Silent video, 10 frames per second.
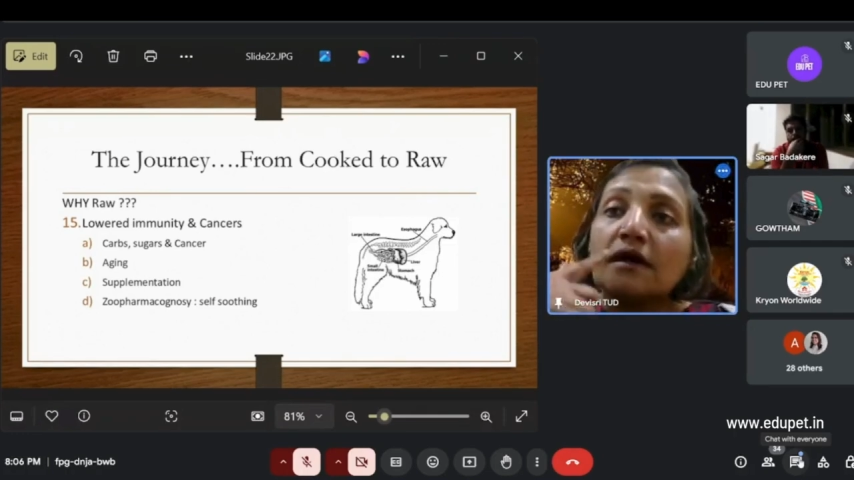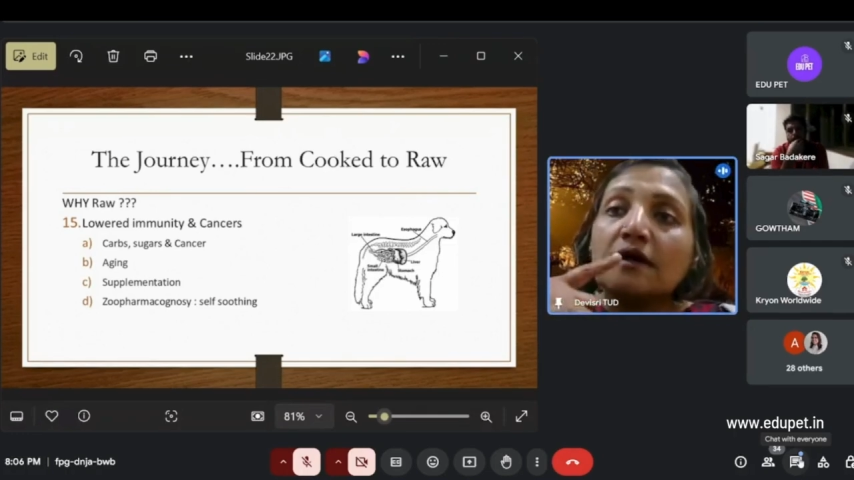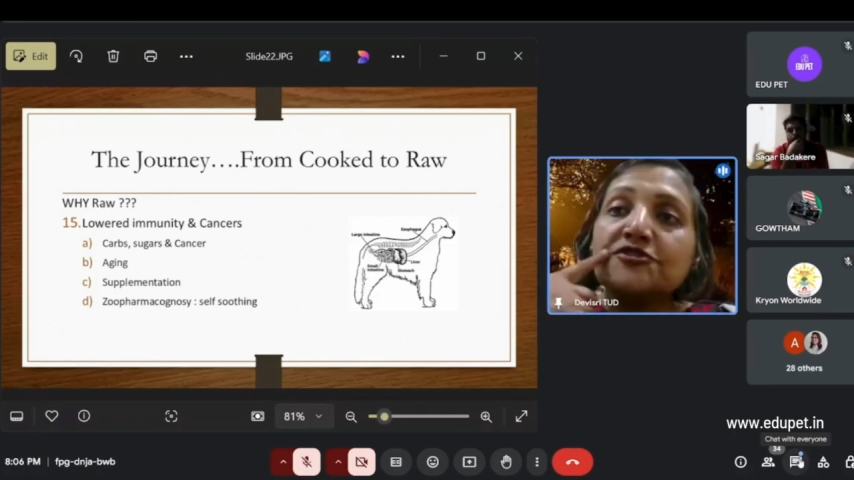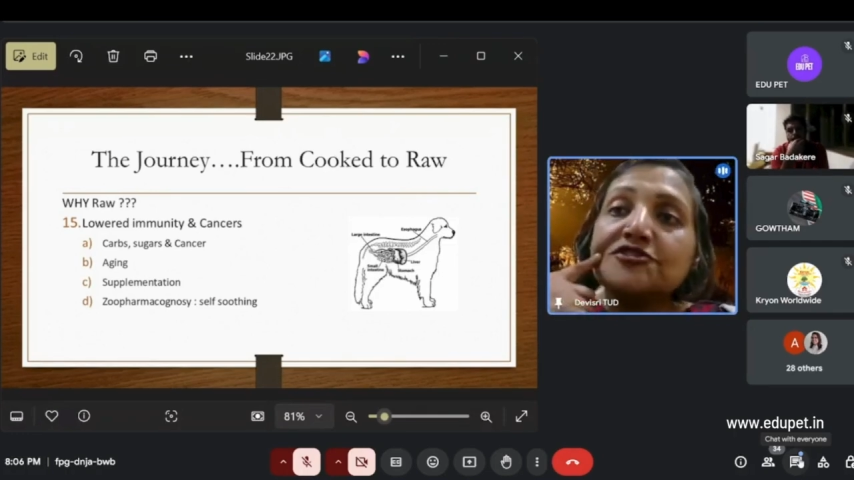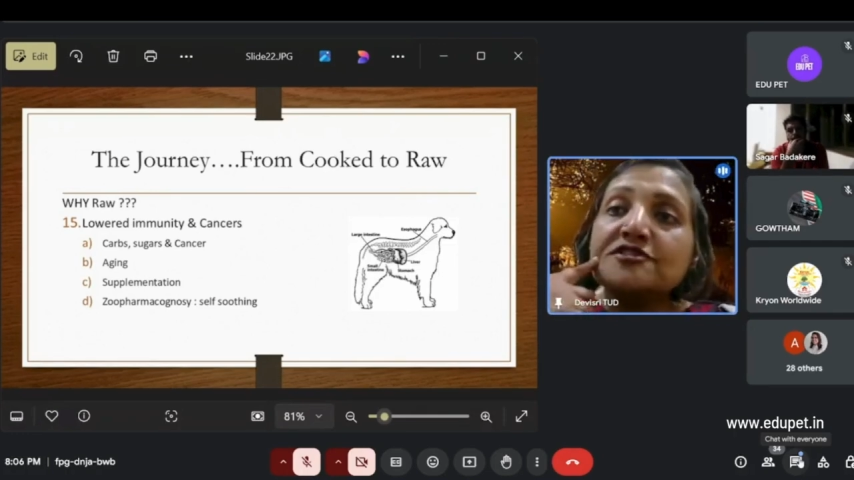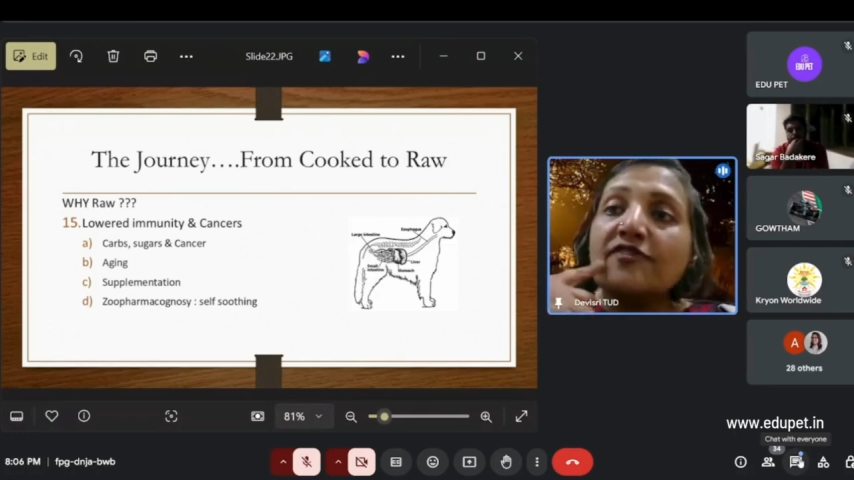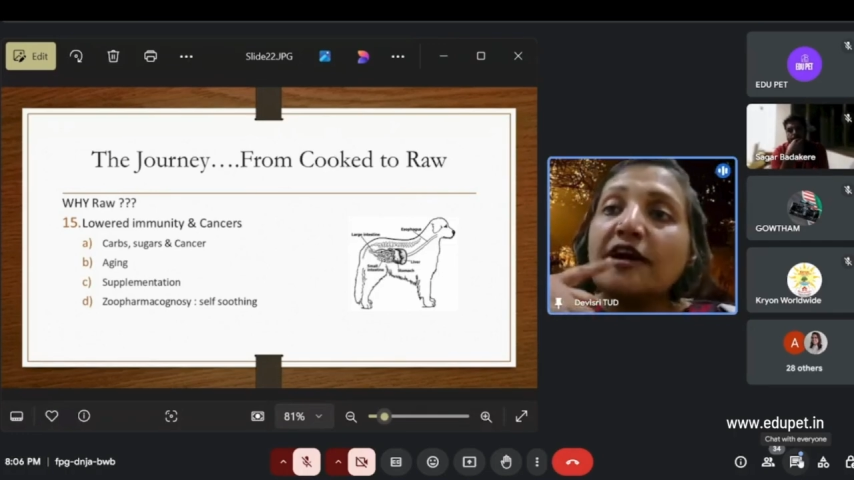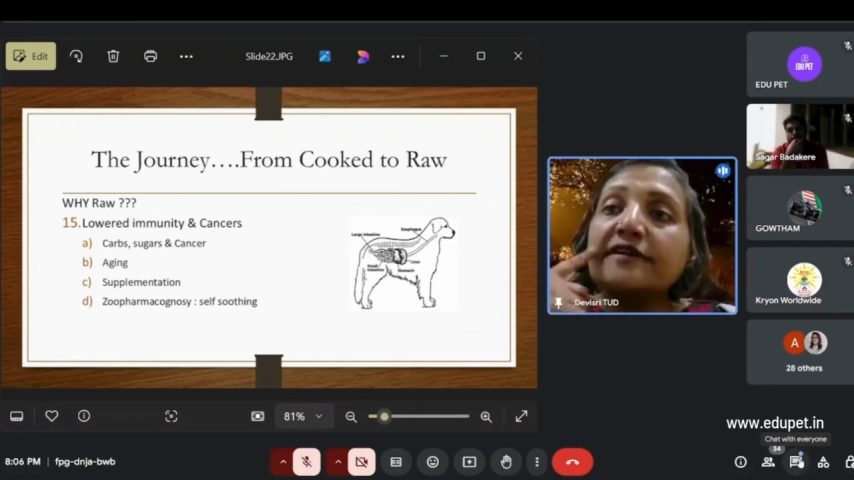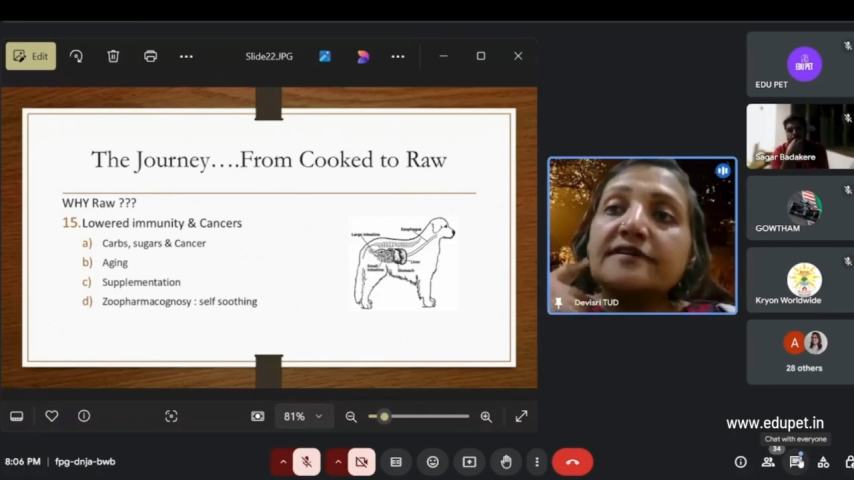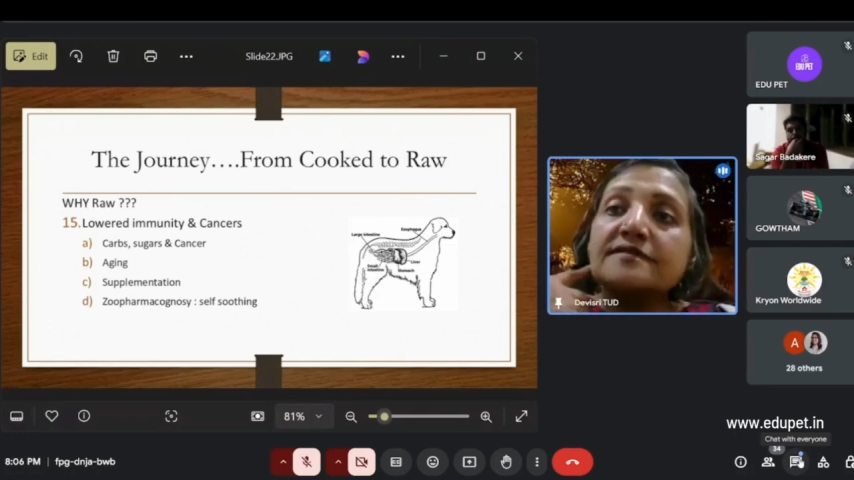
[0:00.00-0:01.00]

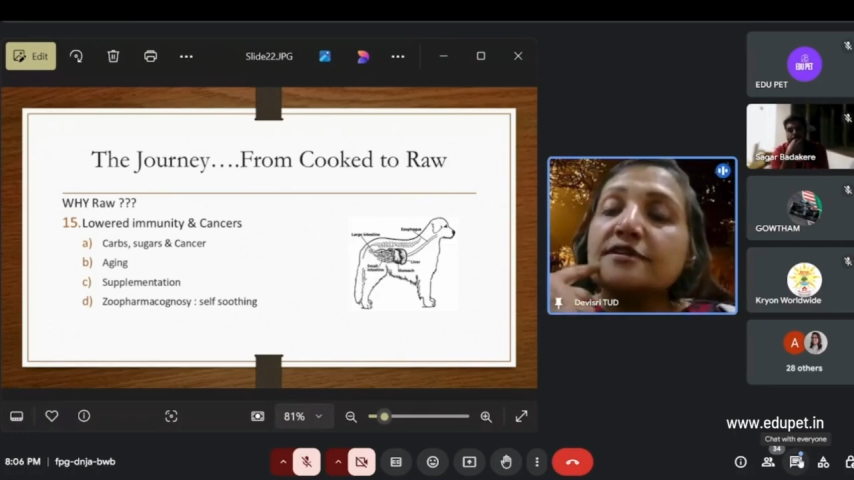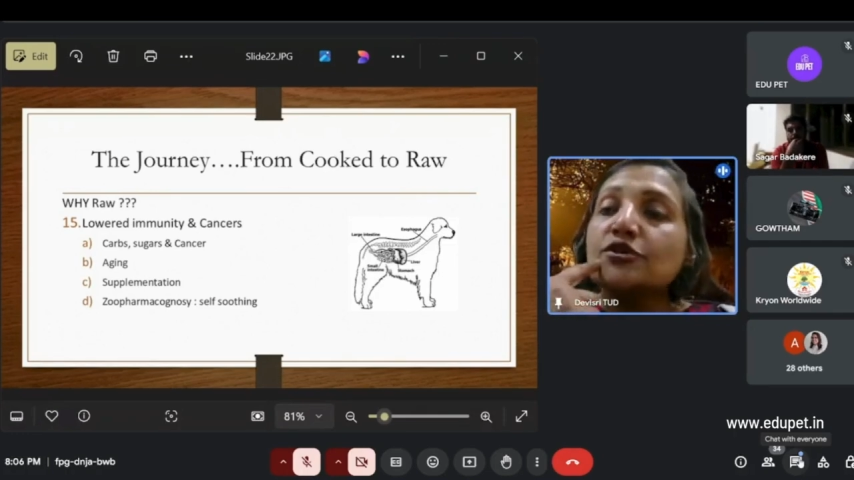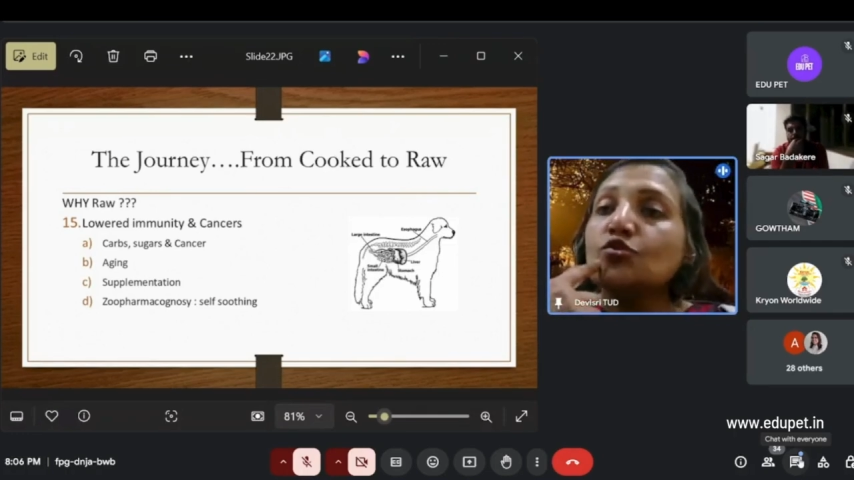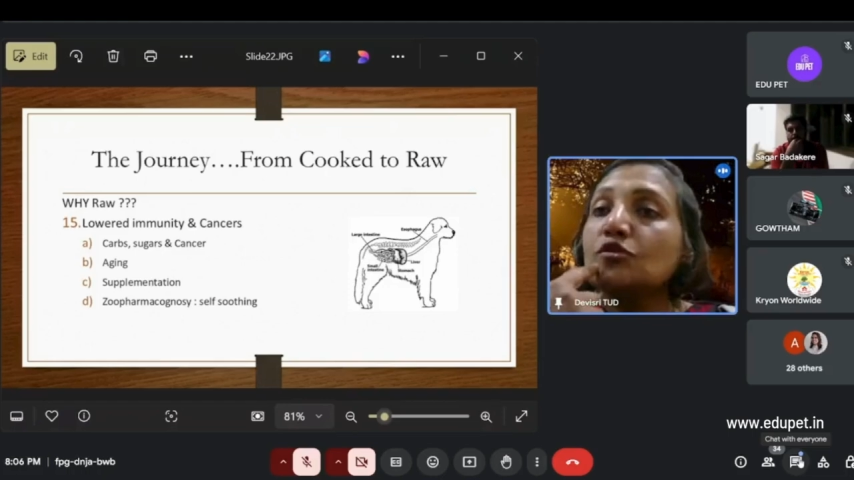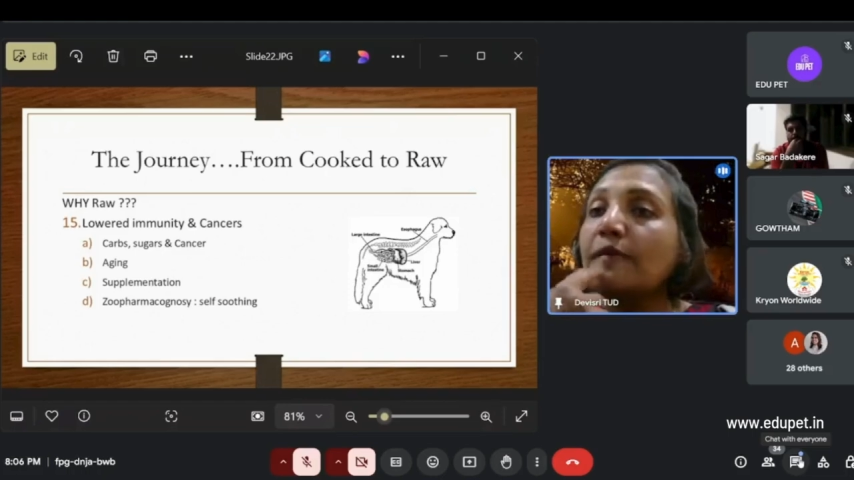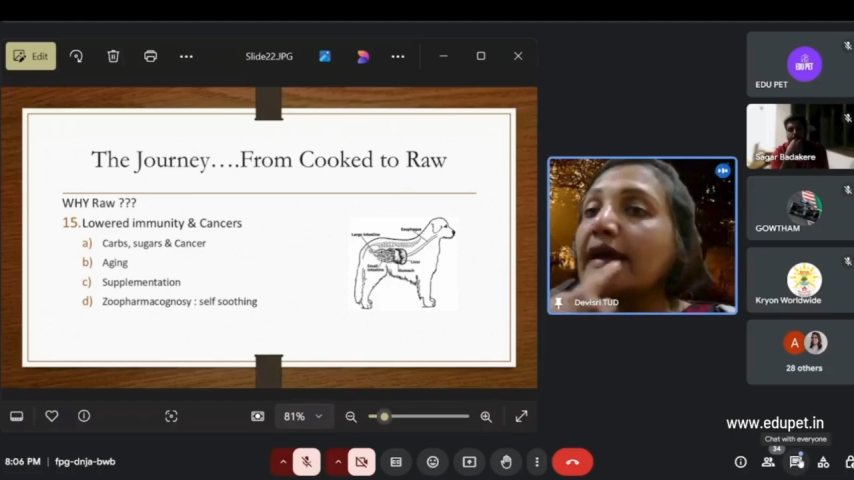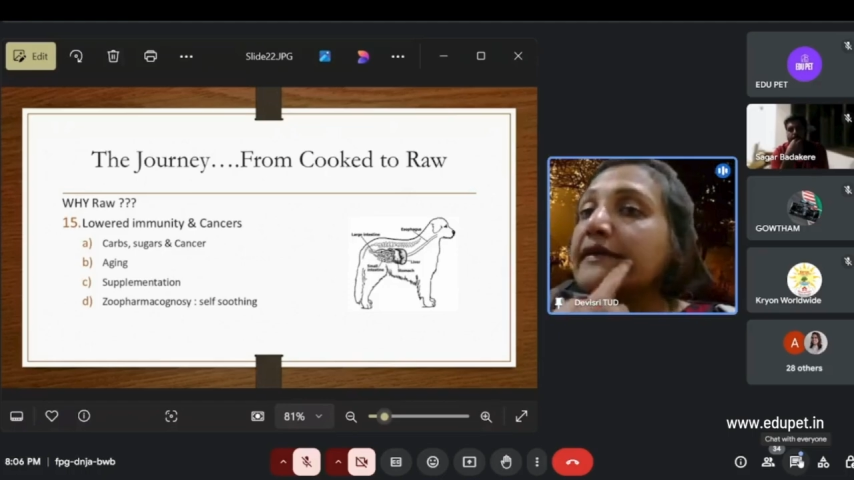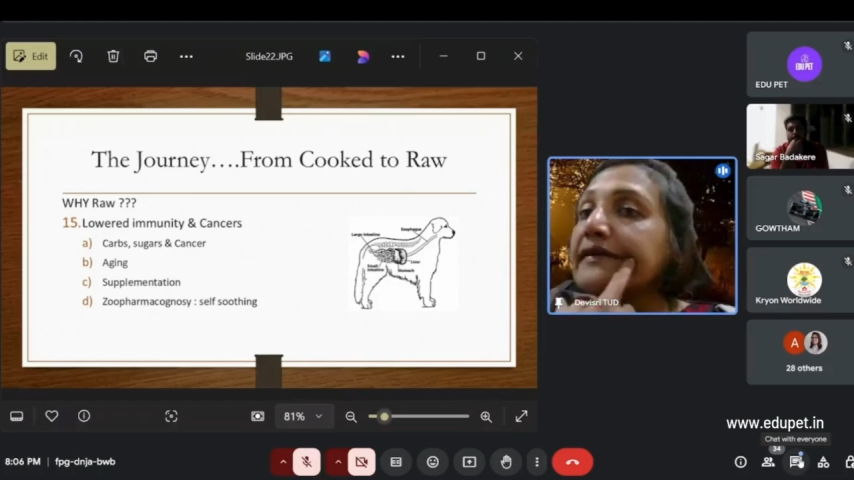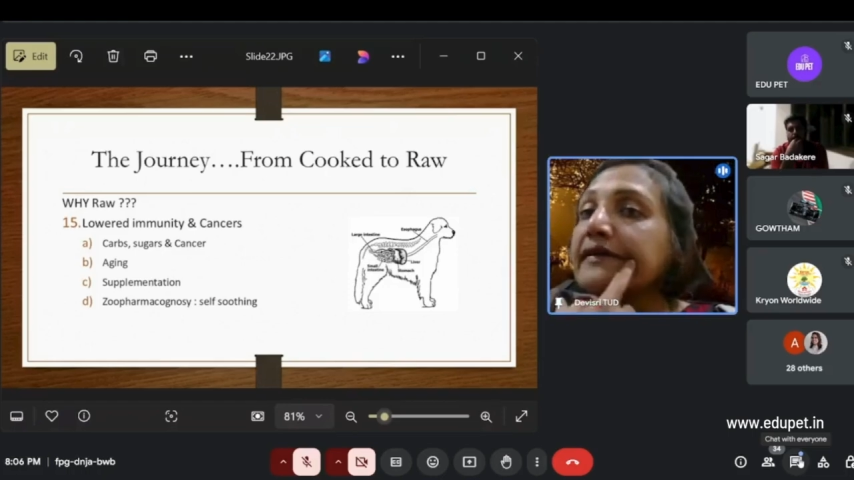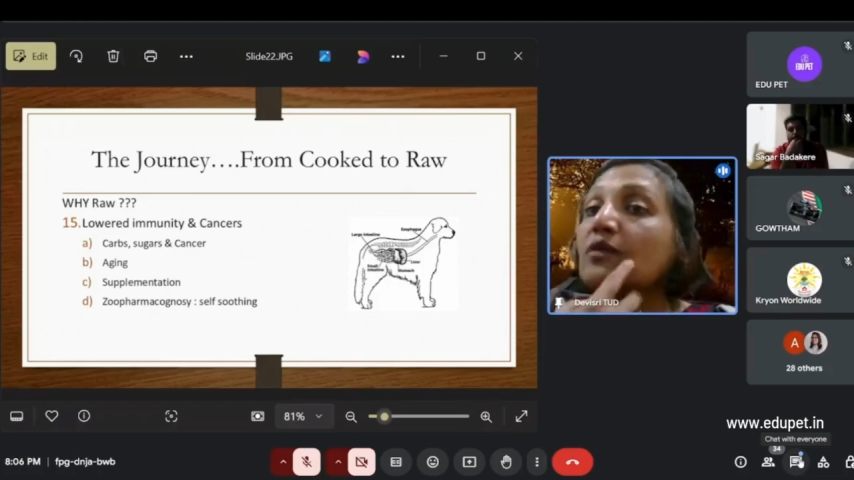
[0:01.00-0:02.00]
gingivitis and tooth bacteria,